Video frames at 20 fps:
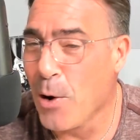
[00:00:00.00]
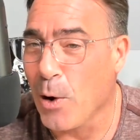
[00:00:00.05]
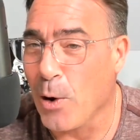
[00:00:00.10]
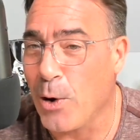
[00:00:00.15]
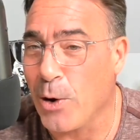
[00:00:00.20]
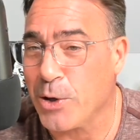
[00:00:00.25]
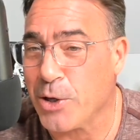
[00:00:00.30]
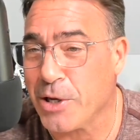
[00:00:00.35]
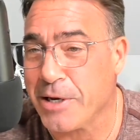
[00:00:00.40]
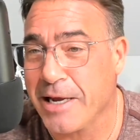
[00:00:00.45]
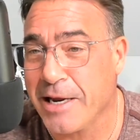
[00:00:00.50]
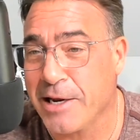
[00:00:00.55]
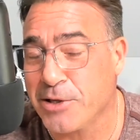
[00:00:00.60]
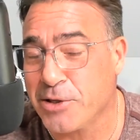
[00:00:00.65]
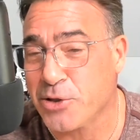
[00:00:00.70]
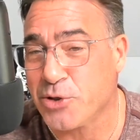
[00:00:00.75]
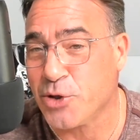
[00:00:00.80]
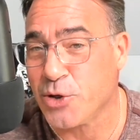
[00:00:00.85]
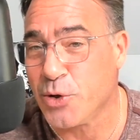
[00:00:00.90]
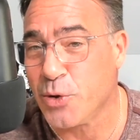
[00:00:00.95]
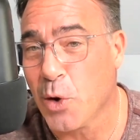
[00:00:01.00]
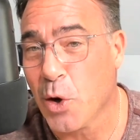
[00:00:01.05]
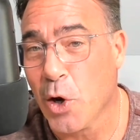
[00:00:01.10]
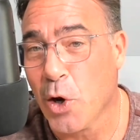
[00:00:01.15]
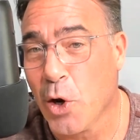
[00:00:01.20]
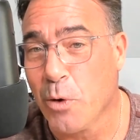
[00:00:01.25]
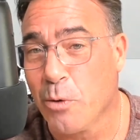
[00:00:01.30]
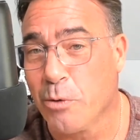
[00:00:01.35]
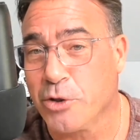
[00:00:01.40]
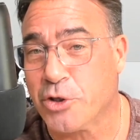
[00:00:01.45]
All you needed to do
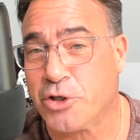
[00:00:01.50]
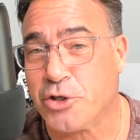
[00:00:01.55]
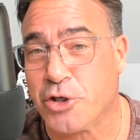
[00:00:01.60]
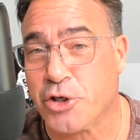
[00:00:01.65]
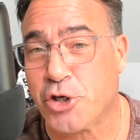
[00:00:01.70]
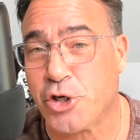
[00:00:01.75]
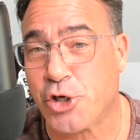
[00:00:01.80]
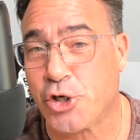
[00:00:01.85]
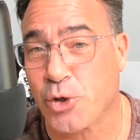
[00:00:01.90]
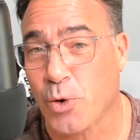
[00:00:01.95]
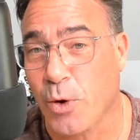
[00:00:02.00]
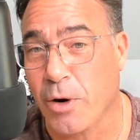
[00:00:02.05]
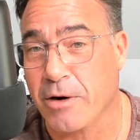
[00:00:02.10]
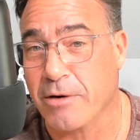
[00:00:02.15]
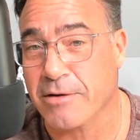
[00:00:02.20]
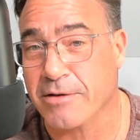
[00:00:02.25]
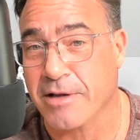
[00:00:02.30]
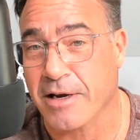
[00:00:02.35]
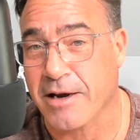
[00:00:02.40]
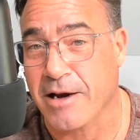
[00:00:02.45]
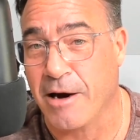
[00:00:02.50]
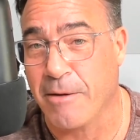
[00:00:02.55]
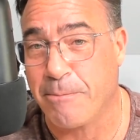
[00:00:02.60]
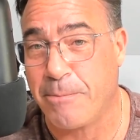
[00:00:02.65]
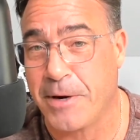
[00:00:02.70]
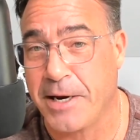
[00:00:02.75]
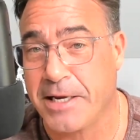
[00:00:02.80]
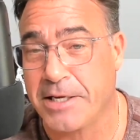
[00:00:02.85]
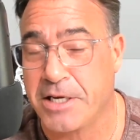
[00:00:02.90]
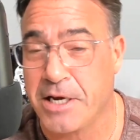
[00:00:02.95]
was to short the
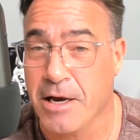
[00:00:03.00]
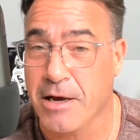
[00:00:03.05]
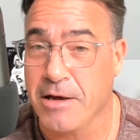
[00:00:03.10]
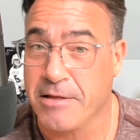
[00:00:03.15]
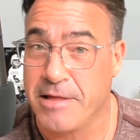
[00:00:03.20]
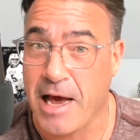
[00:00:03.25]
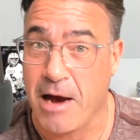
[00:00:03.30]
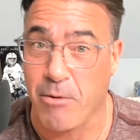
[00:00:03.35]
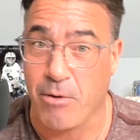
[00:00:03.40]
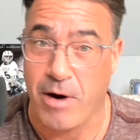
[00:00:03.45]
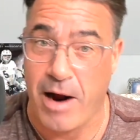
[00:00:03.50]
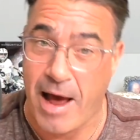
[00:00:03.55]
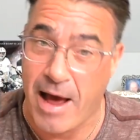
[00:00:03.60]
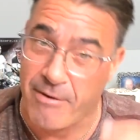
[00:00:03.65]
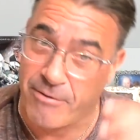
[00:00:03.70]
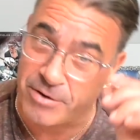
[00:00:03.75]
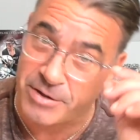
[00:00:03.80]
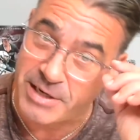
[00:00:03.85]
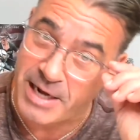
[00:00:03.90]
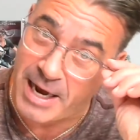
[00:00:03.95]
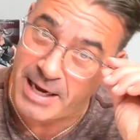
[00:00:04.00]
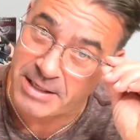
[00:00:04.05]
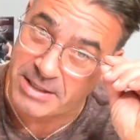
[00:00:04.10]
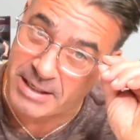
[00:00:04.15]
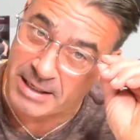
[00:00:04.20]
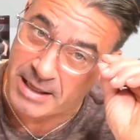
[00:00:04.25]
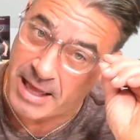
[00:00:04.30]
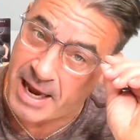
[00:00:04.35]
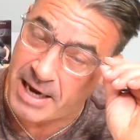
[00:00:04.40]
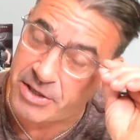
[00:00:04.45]
companies that were
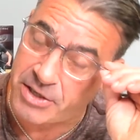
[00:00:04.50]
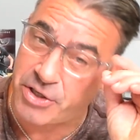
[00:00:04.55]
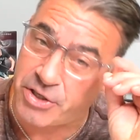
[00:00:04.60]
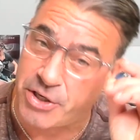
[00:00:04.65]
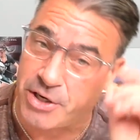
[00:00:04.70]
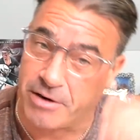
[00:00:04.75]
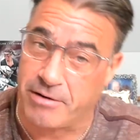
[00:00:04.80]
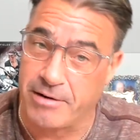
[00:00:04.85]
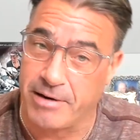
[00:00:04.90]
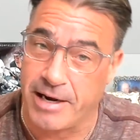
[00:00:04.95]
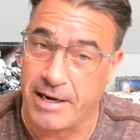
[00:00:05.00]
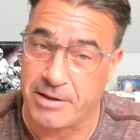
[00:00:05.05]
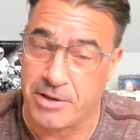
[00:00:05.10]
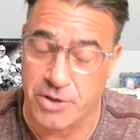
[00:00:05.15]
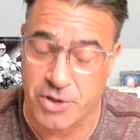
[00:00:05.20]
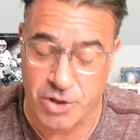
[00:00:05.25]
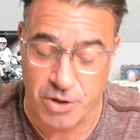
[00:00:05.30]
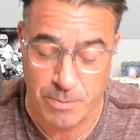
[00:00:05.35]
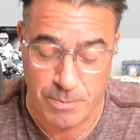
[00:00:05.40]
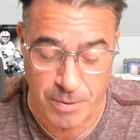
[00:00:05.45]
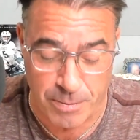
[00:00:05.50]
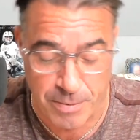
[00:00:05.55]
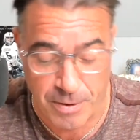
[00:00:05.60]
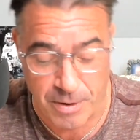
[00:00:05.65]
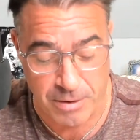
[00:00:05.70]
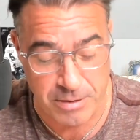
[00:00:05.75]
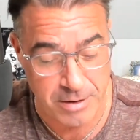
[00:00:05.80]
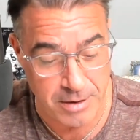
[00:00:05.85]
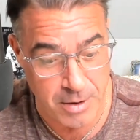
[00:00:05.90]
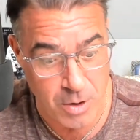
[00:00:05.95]
advertising last year at the Super
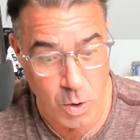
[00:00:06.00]
Bowl.